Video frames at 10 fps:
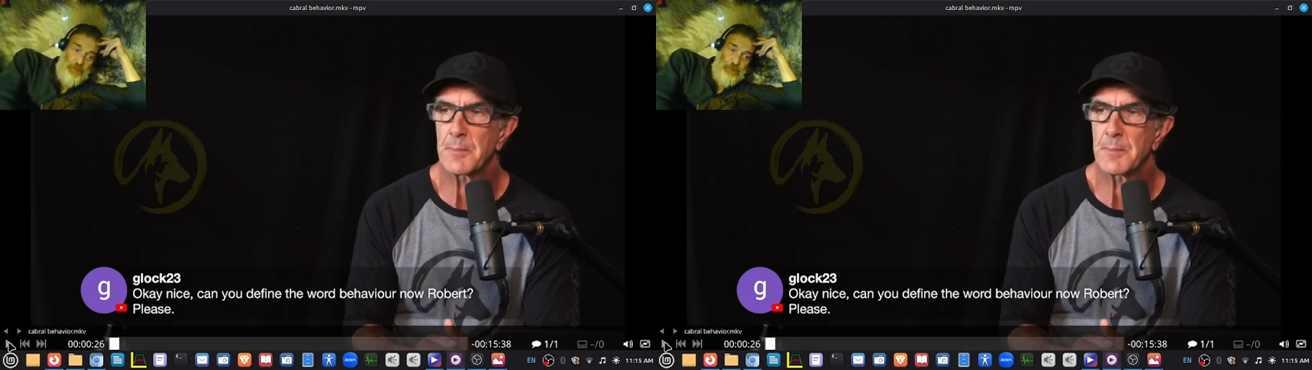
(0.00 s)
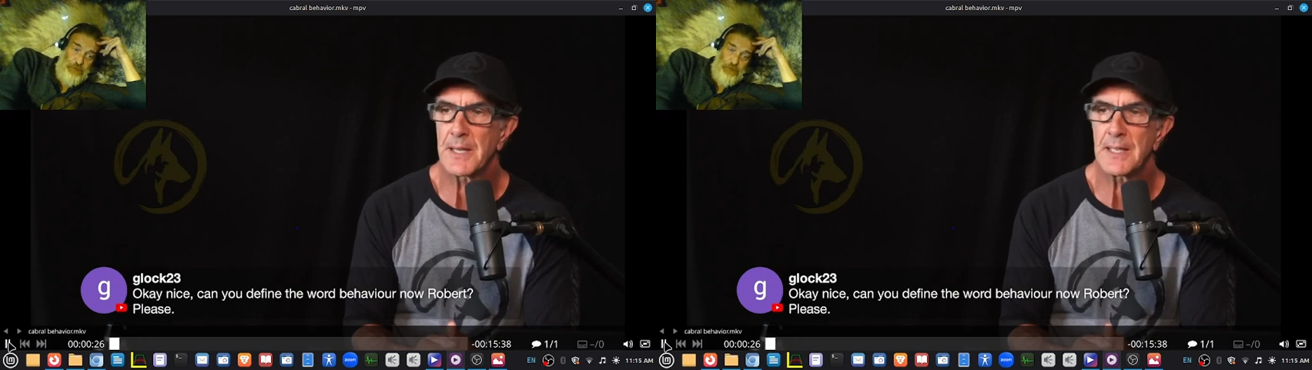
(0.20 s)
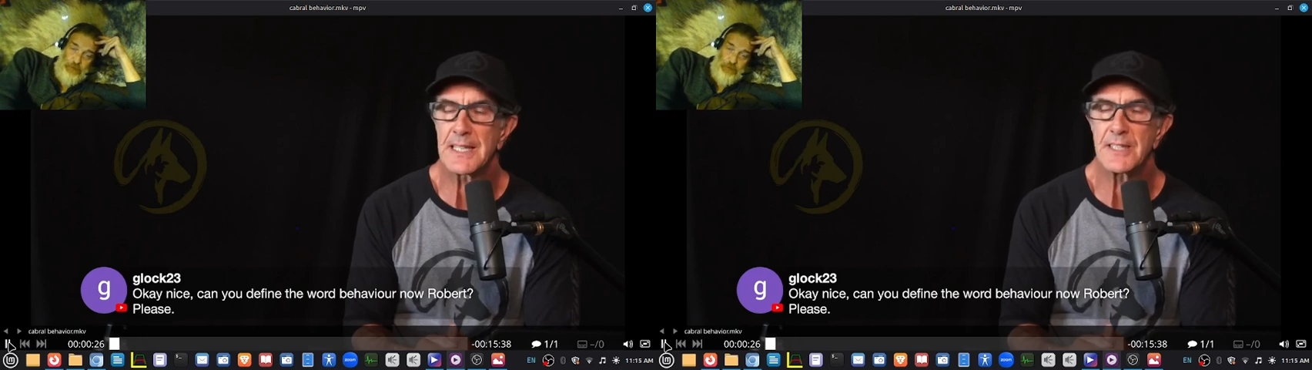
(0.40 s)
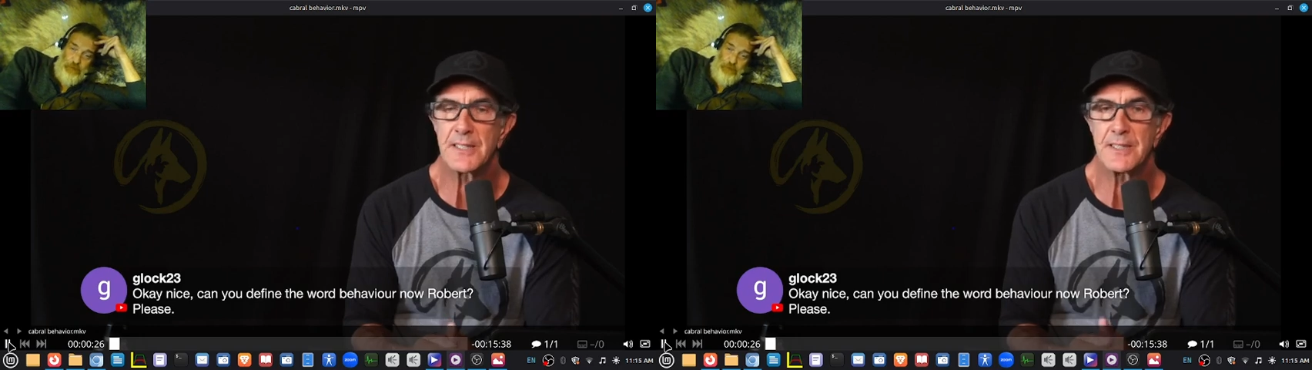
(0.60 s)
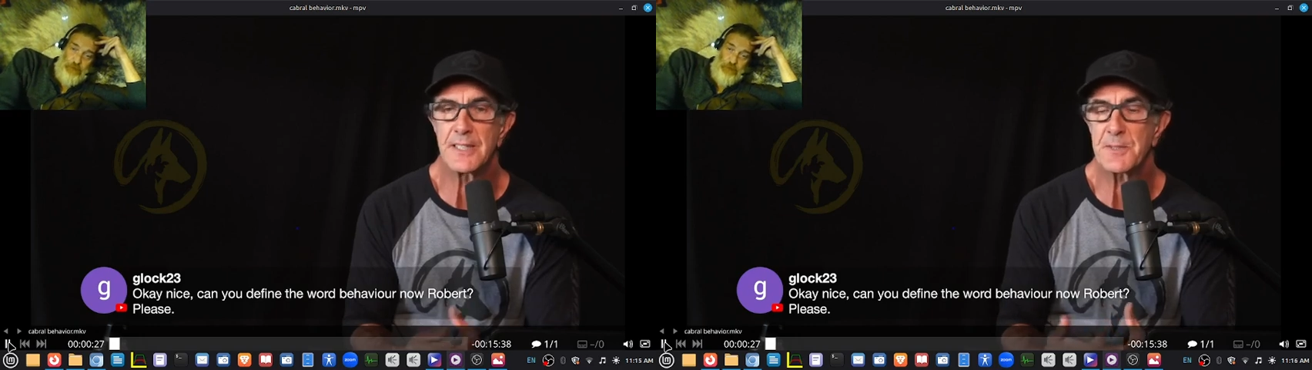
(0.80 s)
That might
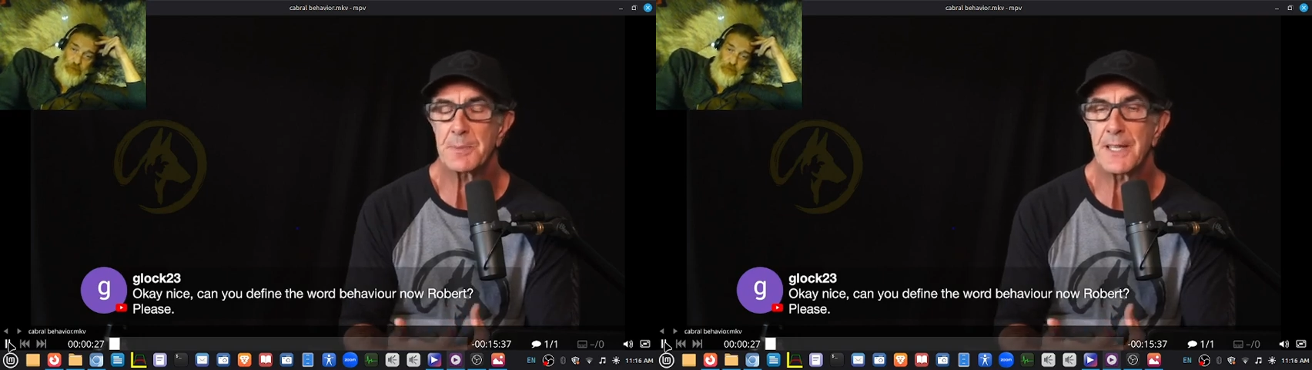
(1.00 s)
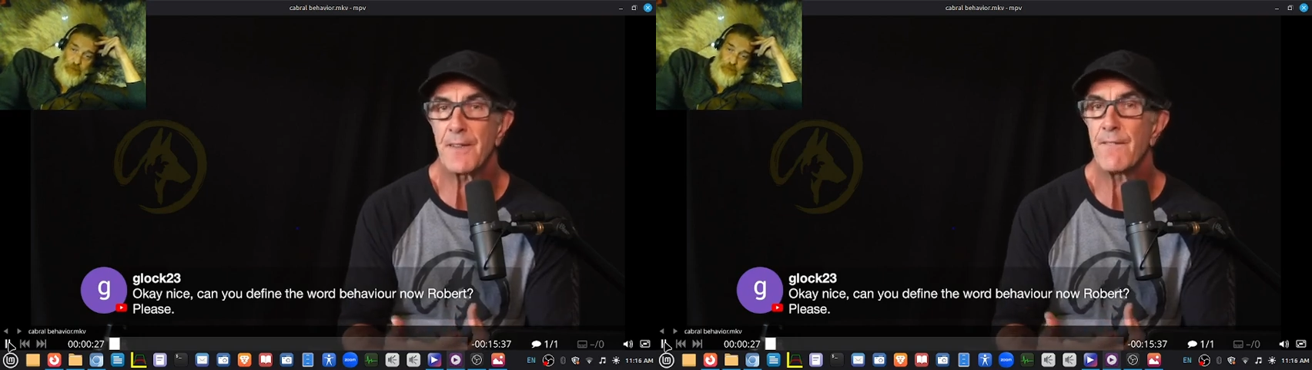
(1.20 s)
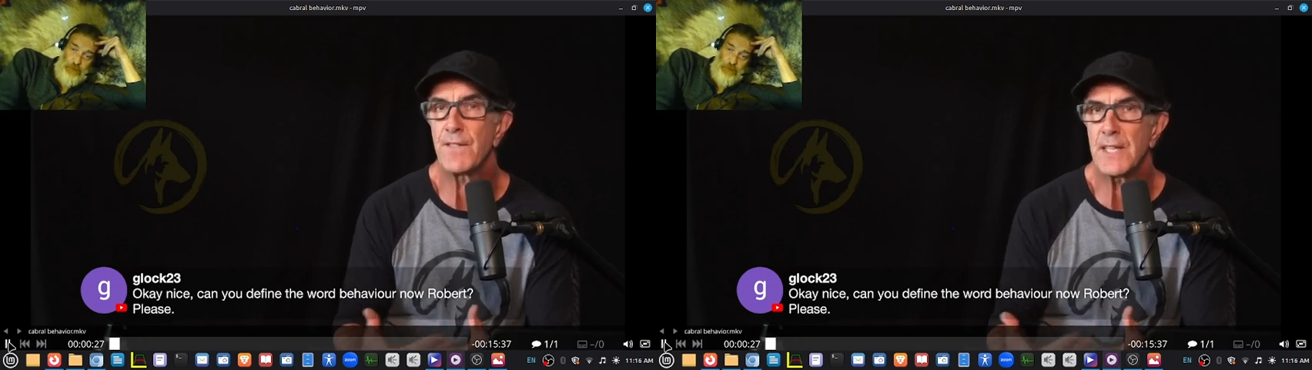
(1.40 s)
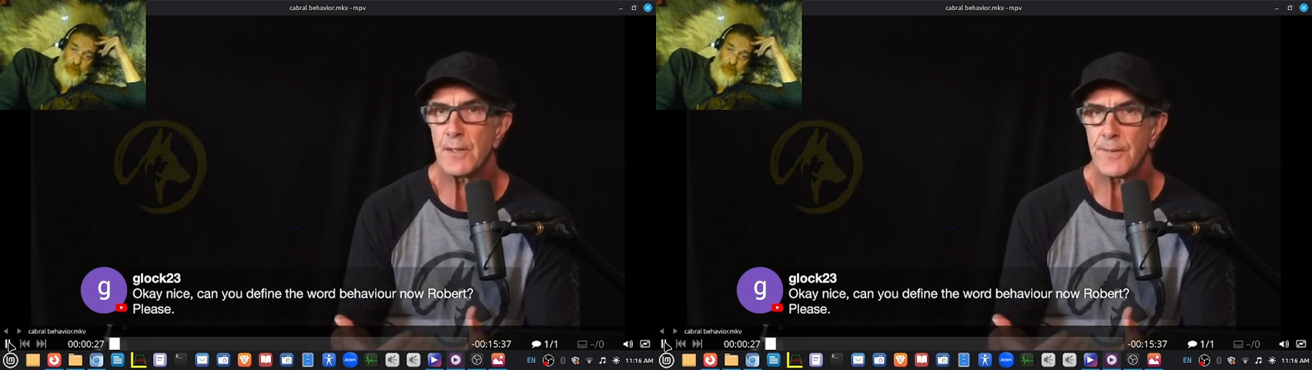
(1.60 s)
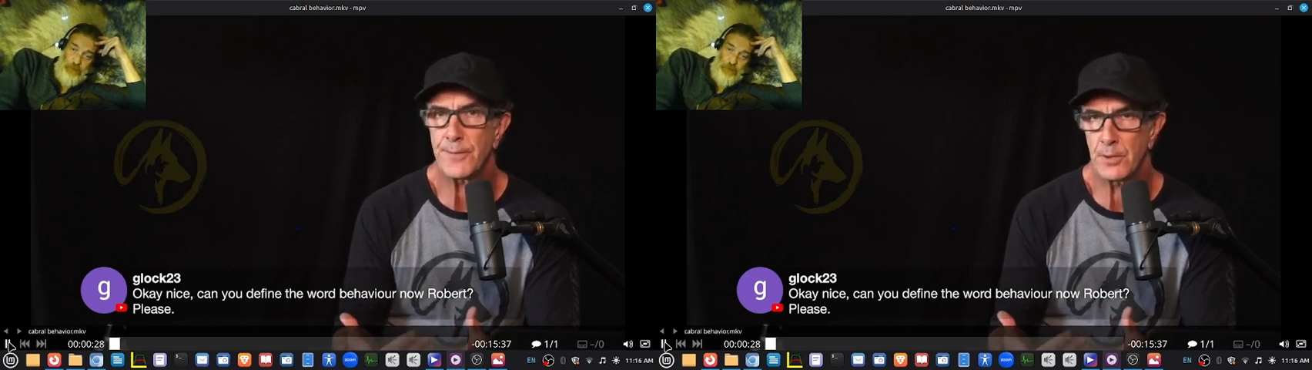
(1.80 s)
display
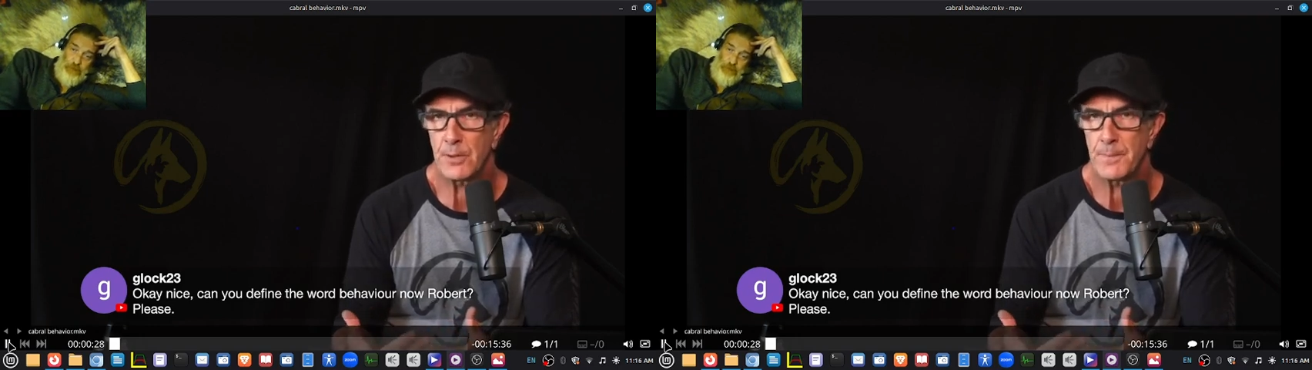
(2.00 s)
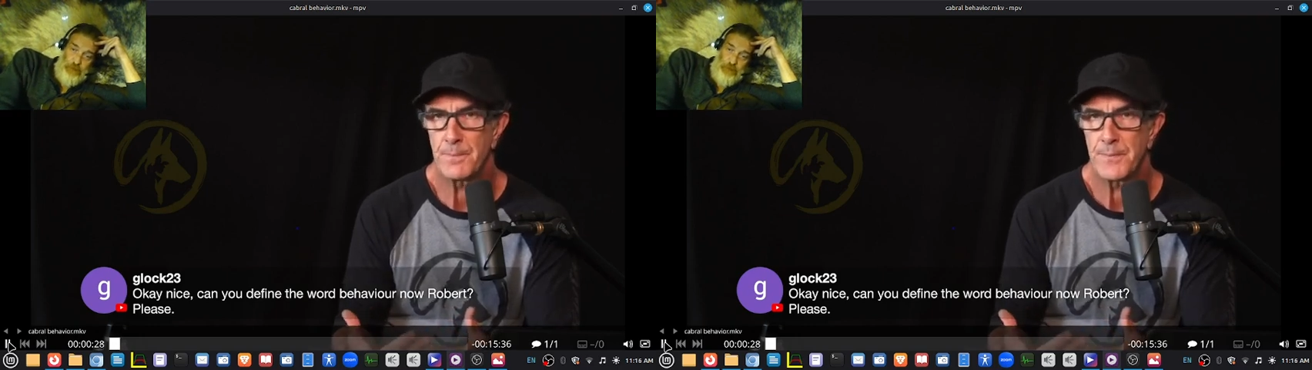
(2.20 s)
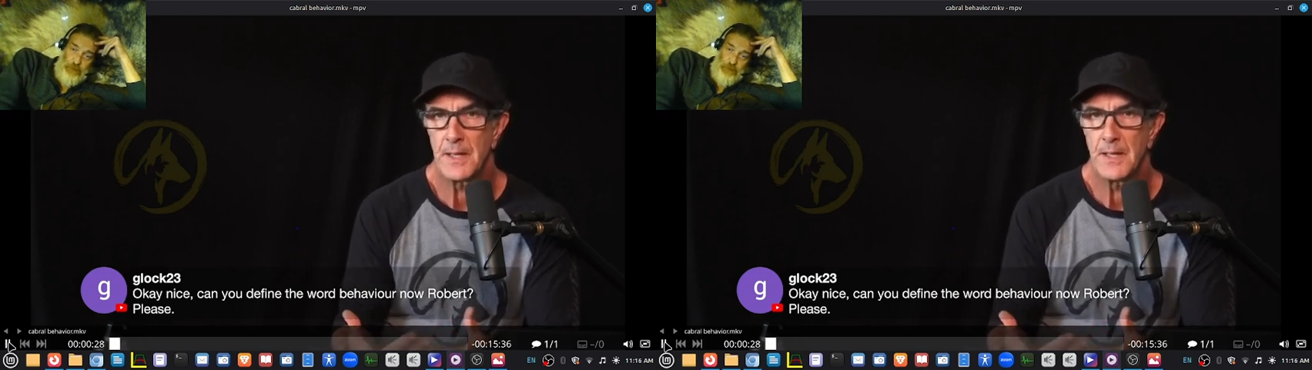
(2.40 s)
fearful